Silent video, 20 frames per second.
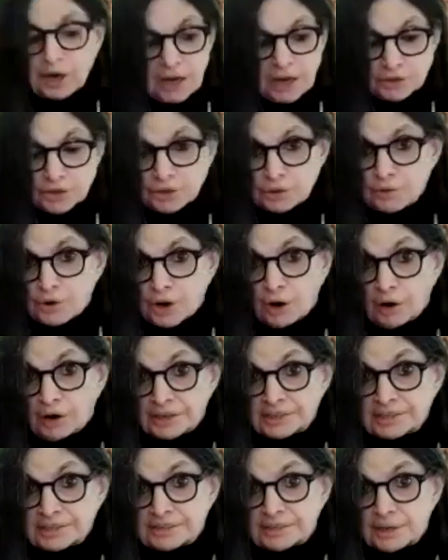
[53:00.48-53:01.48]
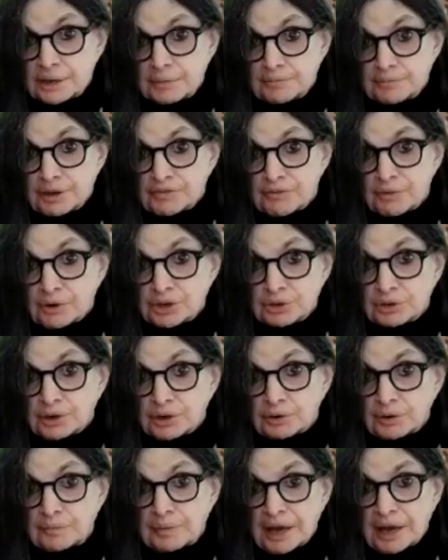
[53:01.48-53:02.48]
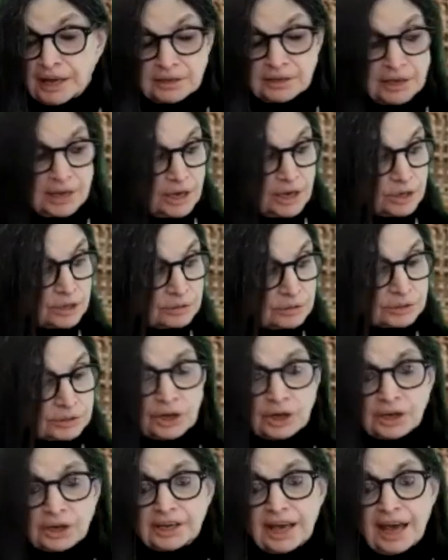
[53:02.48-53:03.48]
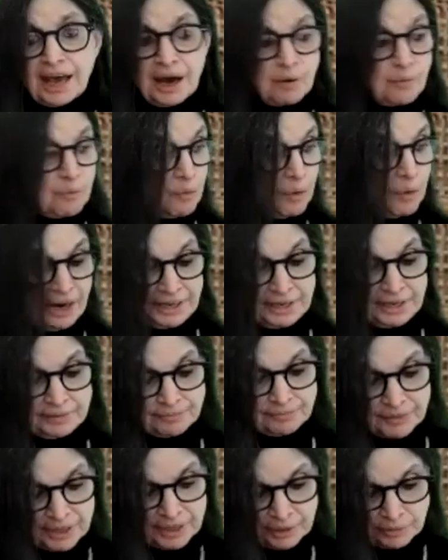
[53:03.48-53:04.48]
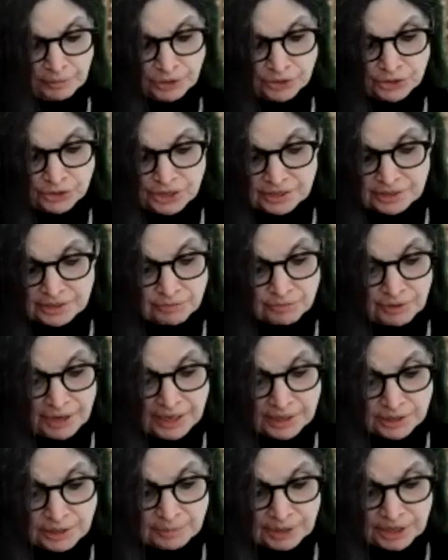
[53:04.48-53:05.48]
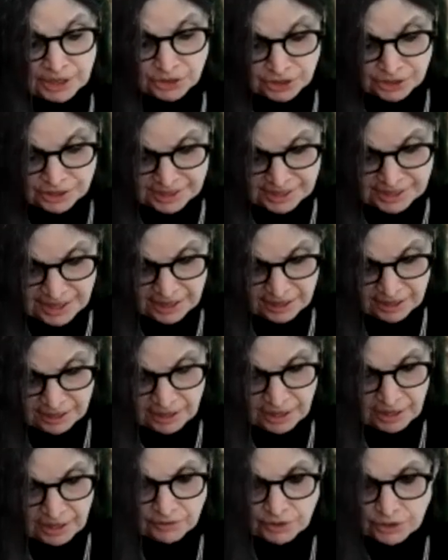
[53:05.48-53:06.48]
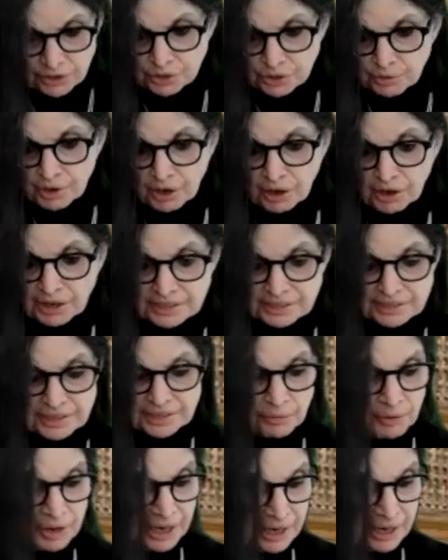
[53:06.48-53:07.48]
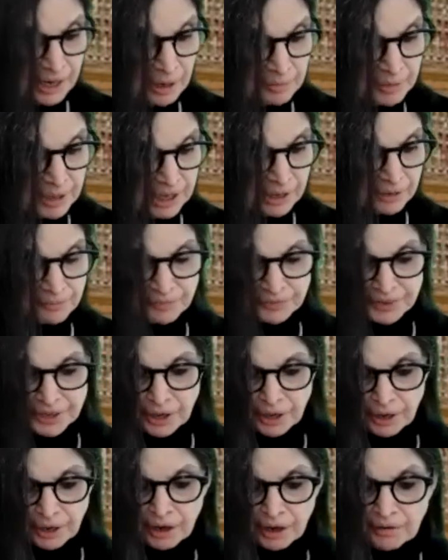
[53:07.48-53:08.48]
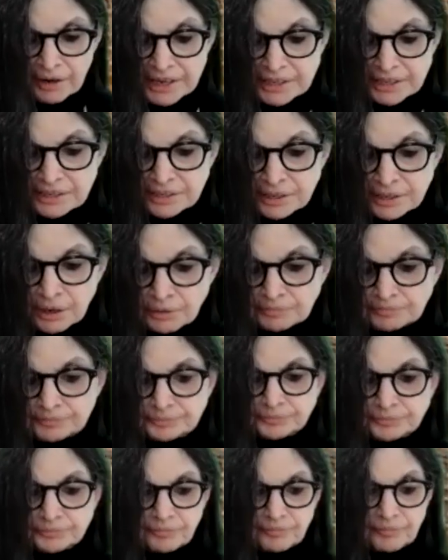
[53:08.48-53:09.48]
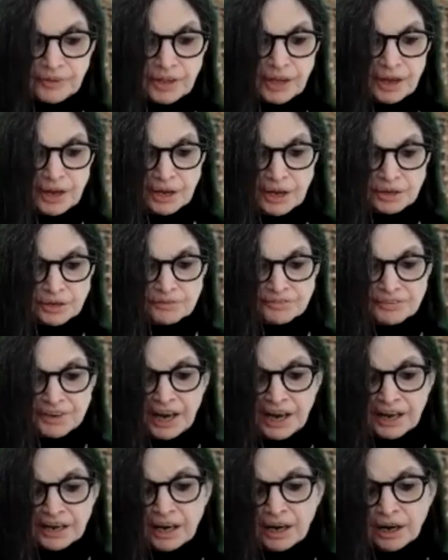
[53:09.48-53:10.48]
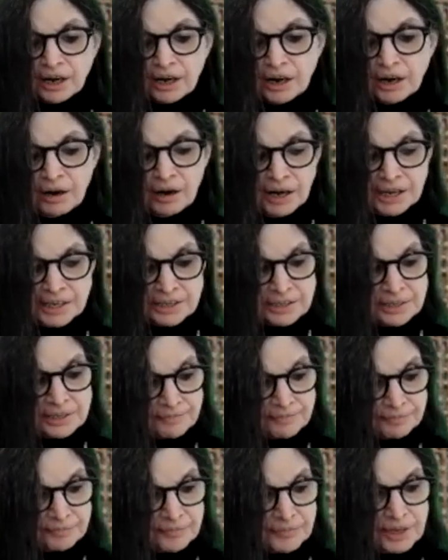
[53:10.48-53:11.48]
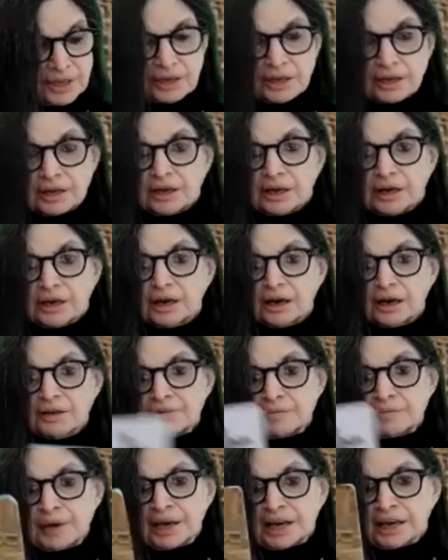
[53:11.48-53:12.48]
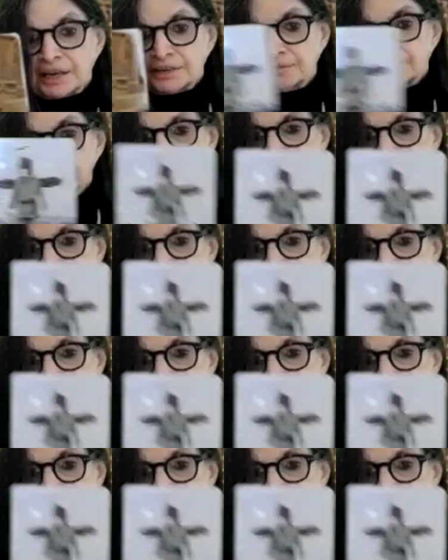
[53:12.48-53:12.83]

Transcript: two cards before you go to bed. You look at one, and we'll just randomly just take the two cards that want to come here. All right, so you've got a card of a man,